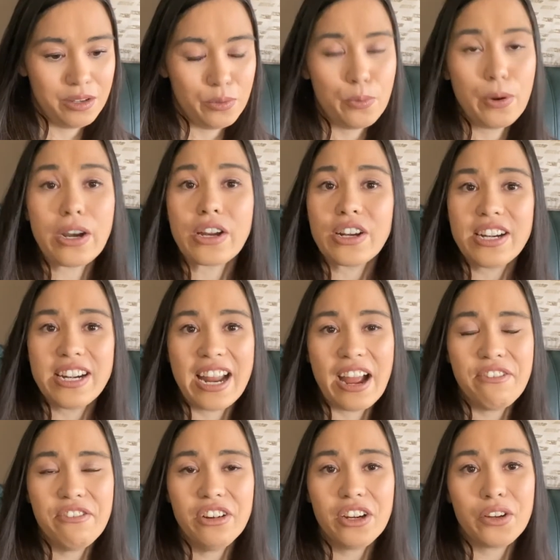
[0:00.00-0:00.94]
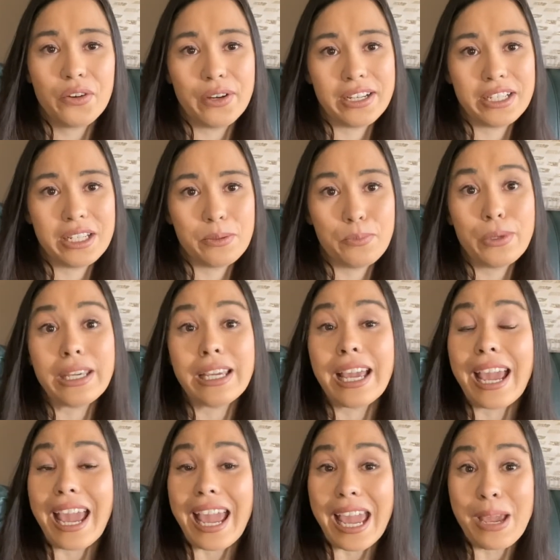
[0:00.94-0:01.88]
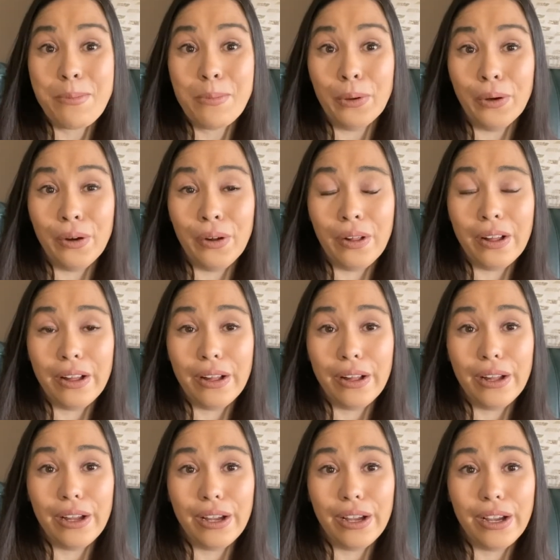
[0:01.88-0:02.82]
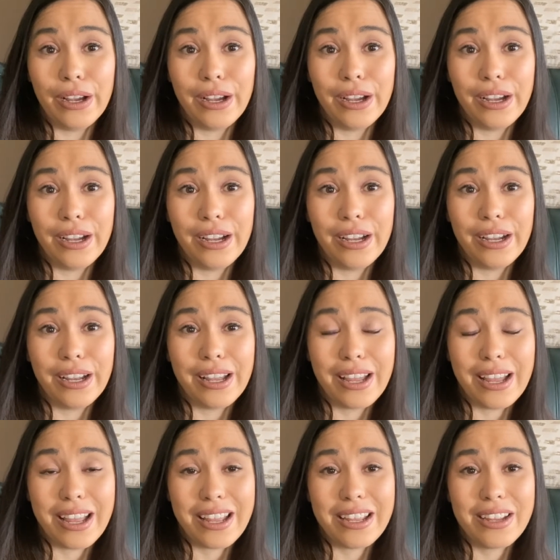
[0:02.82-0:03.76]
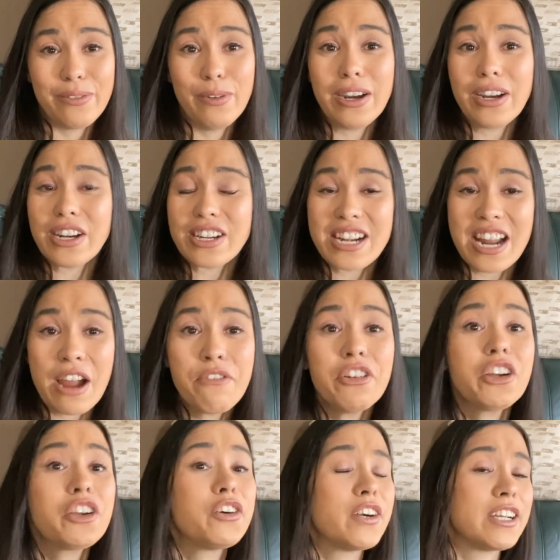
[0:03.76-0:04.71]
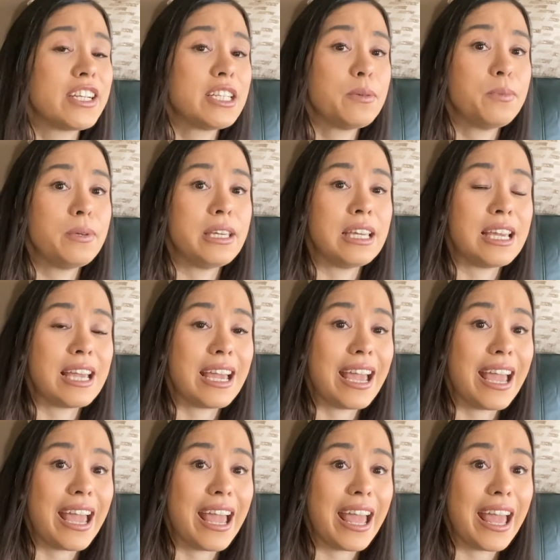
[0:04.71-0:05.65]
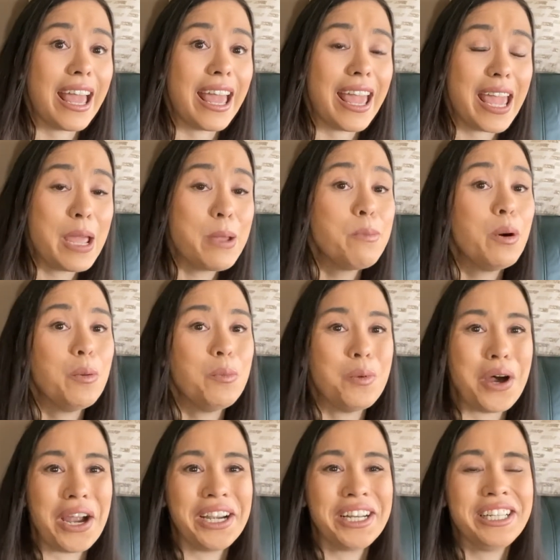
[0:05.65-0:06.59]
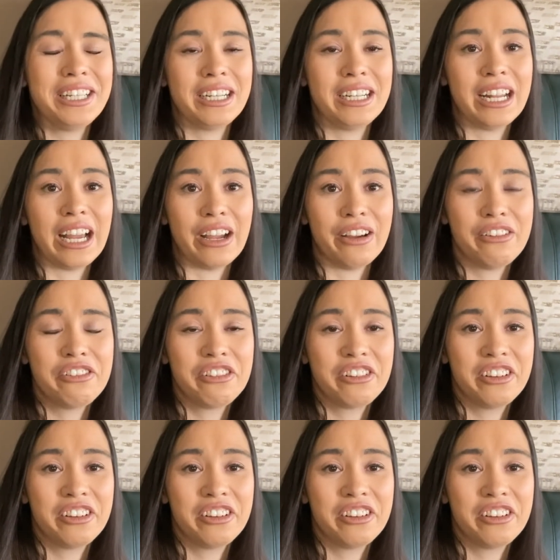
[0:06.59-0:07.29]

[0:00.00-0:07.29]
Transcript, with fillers: Where you're never going to be able, where you're never going to be able-bodied enough